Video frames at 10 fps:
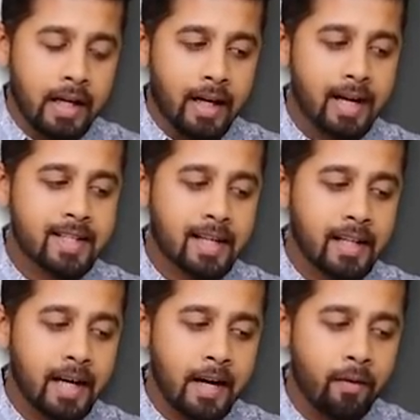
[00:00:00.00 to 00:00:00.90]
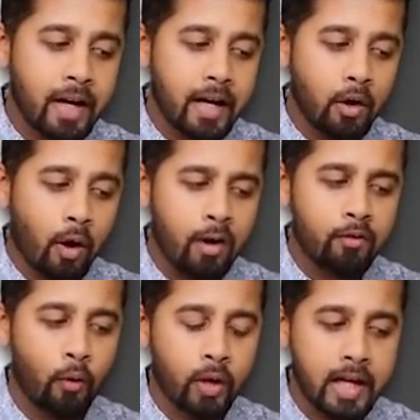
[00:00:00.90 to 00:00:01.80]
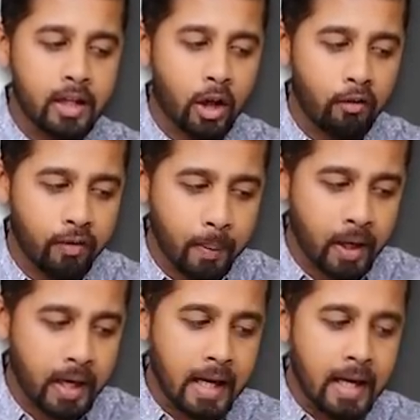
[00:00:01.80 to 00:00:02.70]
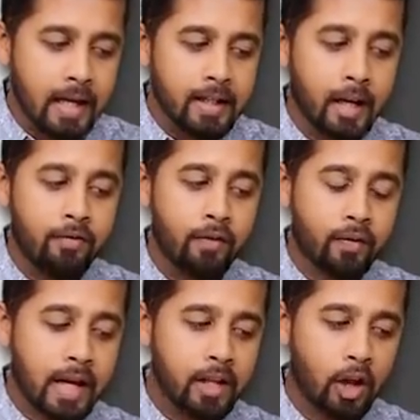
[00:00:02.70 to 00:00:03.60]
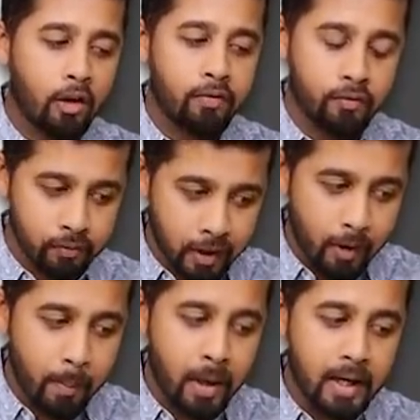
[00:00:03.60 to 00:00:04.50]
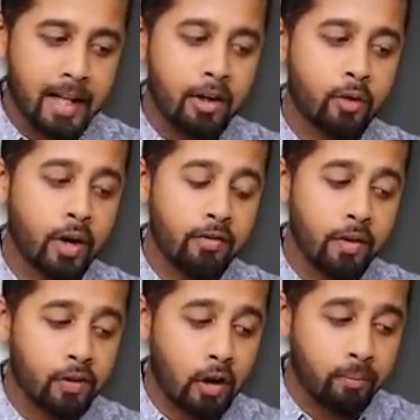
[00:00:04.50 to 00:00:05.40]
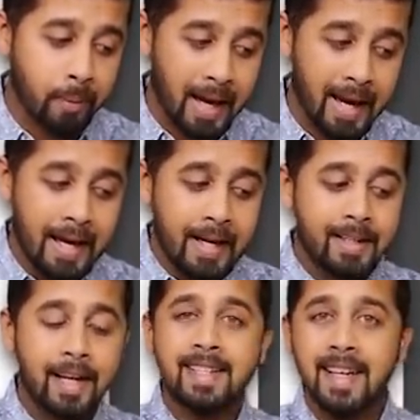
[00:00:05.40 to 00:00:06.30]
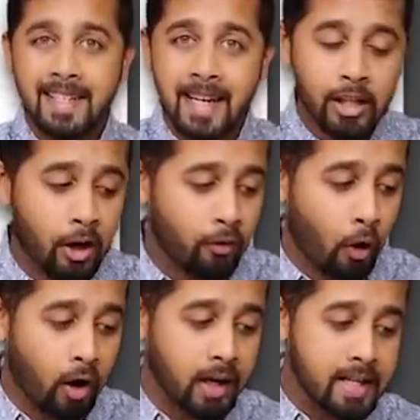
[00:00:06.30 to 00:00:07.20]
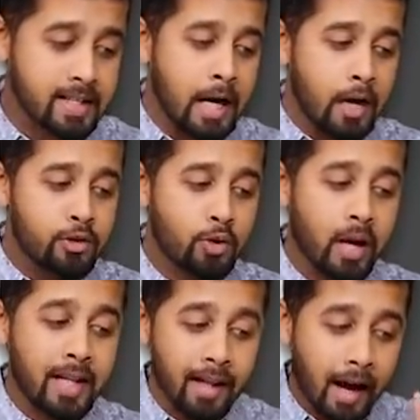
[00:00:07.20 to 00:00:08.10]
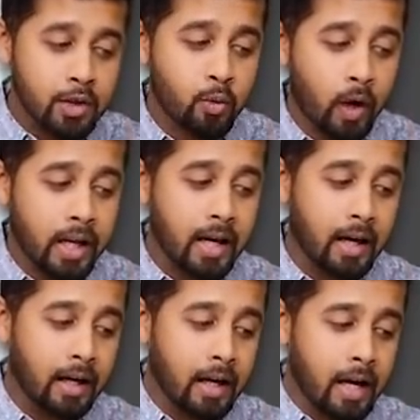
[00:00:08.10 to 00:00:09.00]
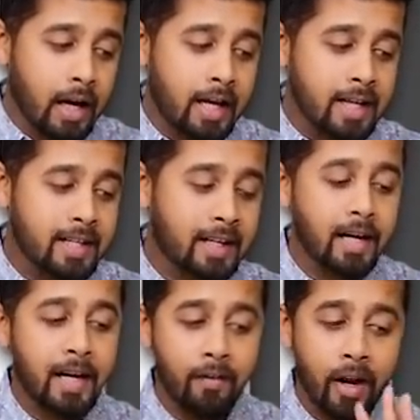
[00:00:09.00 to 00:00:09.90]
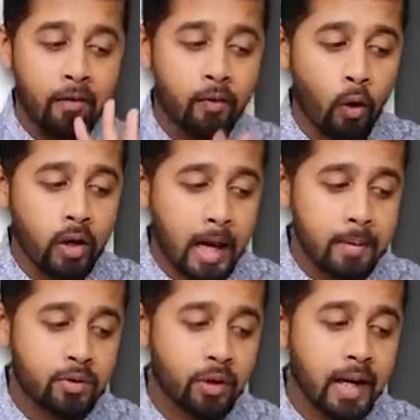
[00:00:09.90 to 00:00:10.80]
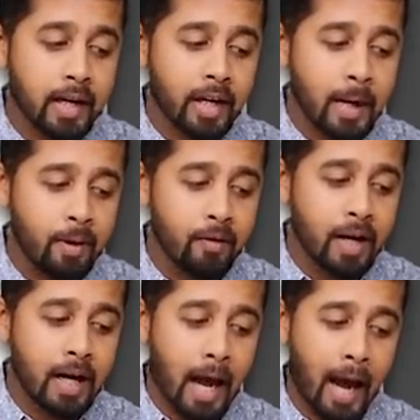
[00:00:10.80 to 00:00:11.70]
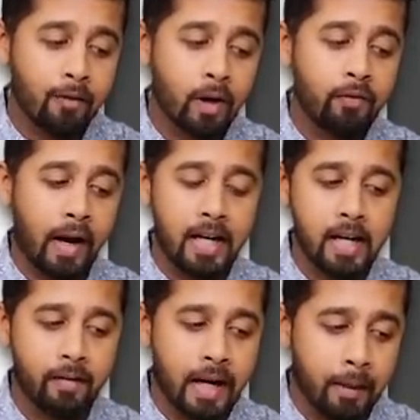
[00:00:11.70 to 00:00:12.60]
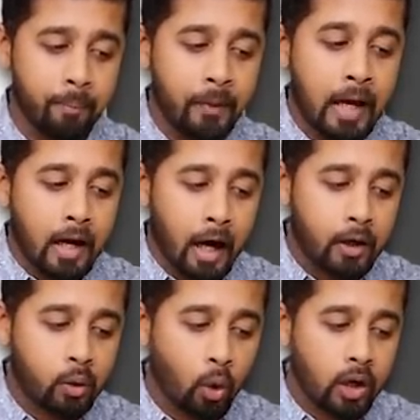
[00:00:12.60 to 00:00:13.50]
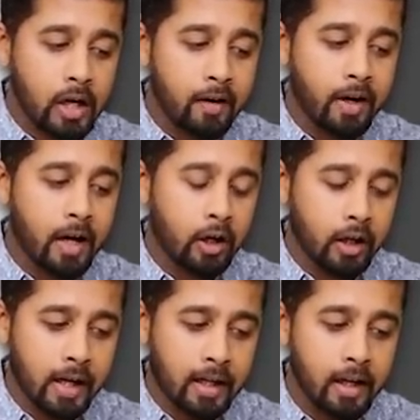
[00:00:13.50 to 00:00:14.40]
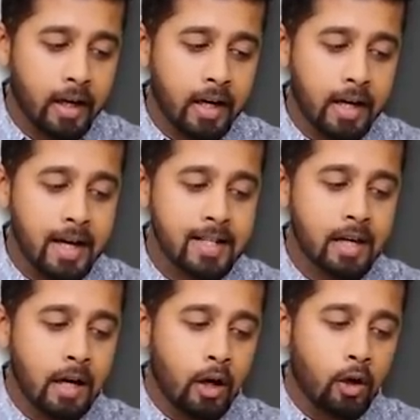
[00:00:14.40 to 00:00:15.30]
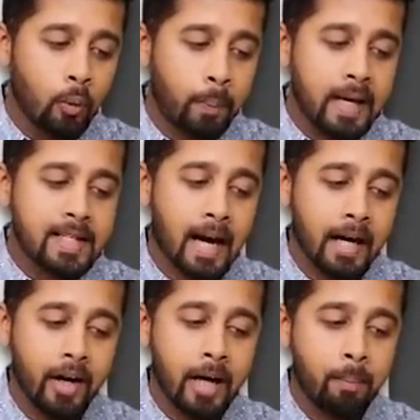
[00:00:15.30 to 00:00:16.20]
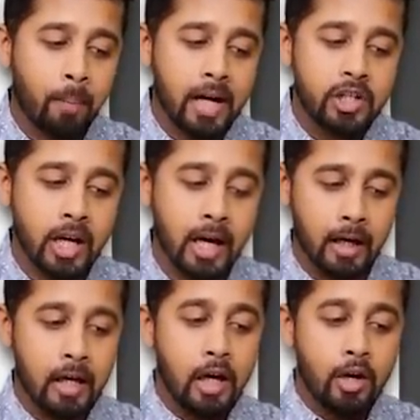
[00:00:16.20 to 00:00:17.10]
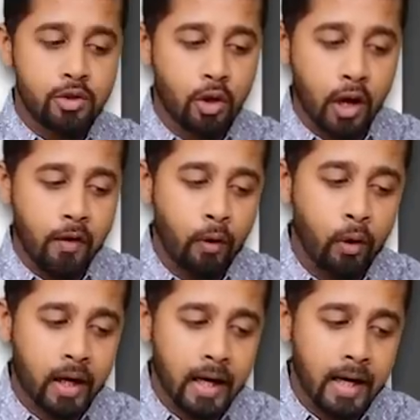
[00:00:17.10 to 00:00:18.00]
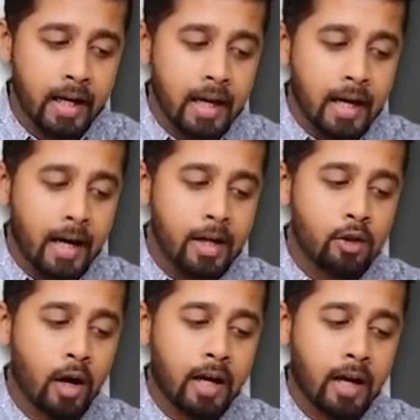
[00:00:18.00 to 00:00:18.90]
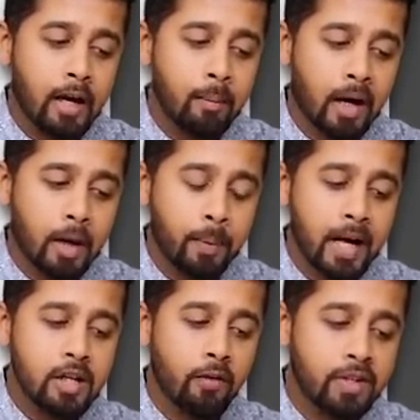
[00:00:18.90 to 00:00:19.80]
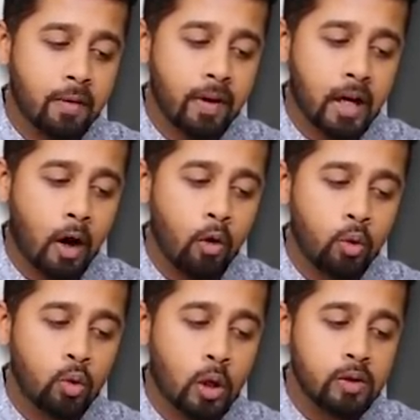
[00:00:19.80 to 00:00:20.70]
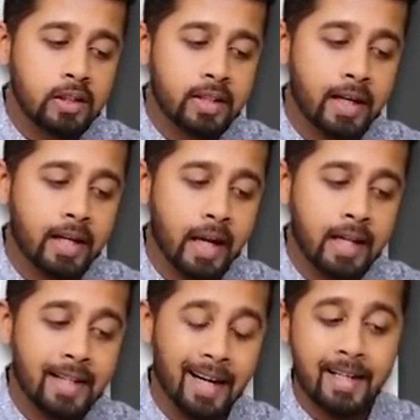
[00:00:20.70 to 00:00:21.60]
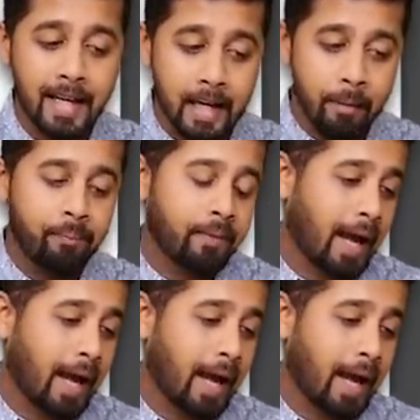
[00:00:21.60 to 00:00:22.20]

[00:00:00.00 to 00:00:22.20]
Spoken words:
It has declared dividend on 14th of February, then 15th of November, then 25th of May, then 16th of August. So in last 1 year, it has declared dividend 4 times, 3 interim dividend and 1 final dividend. A total dividend declared is rupees 100 per share. So if you look at it, it has got a current market price of somewhere around 2,330.